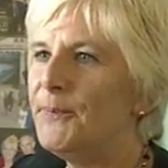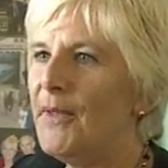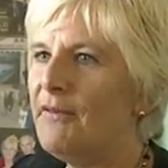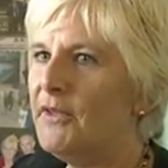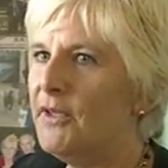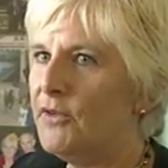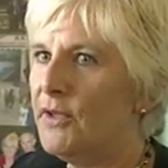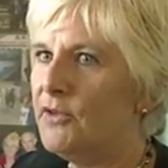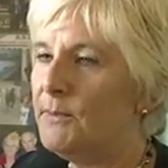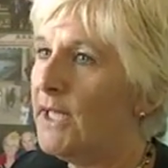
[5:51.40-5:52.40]
everything's
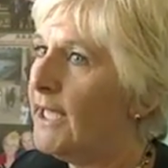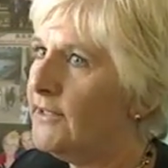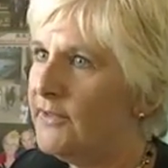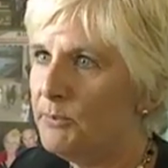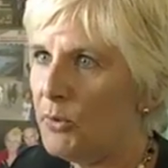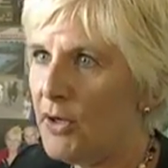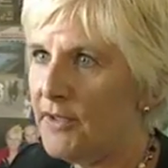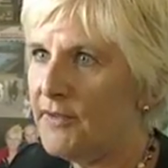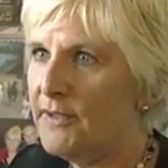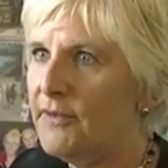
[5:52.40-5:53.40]
going to be at 80s
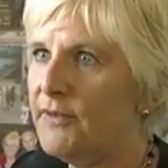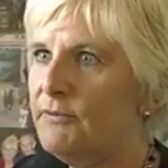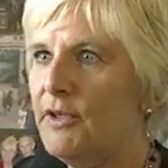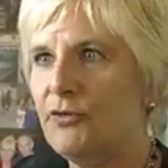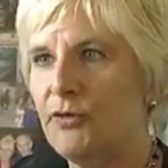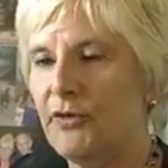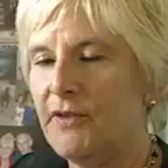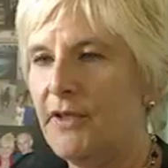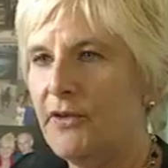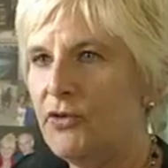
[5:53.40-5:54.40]
prices, the restaurant's
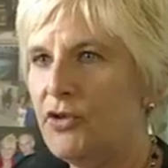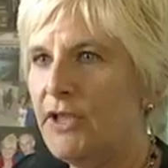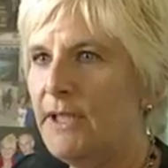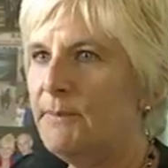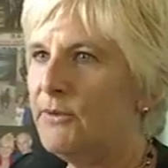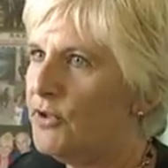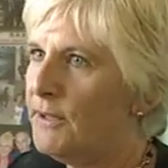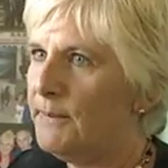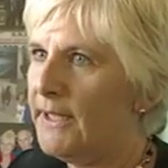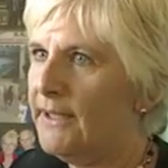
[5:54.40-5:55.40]
nice and cheap
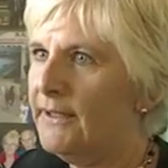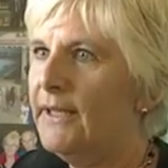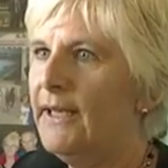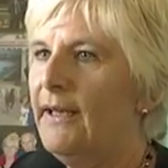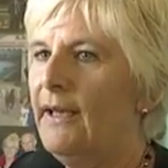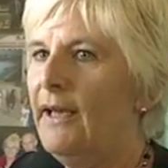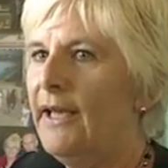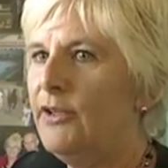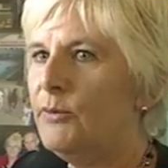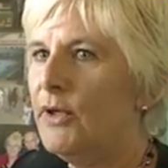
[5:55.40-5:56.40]
beer,
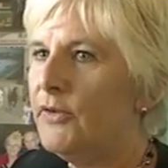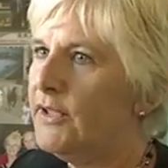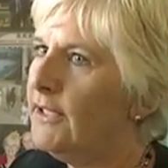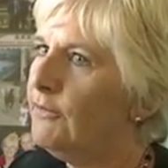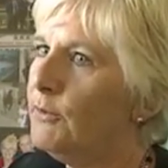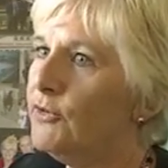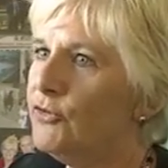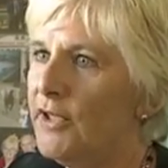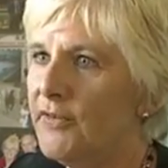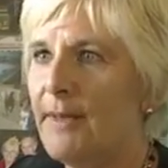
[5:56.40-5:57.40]
and we're asking everyone to
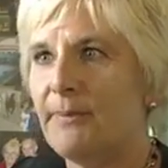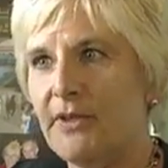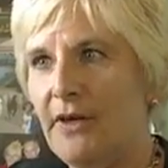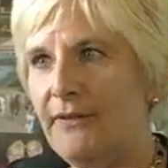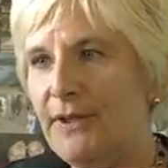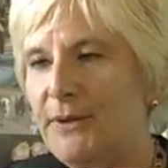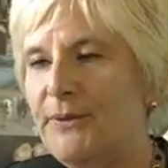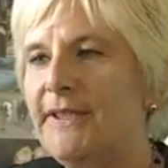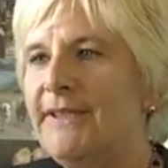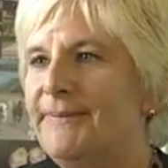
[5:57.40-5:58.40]
dress up, staff
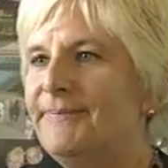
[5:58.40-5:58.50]
included.